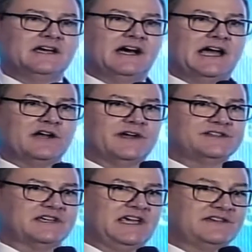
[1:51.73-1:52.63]
higher
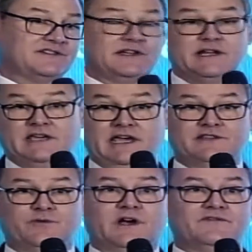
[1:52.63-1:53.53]
education, in
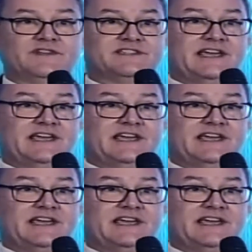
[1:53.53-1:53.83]
K-12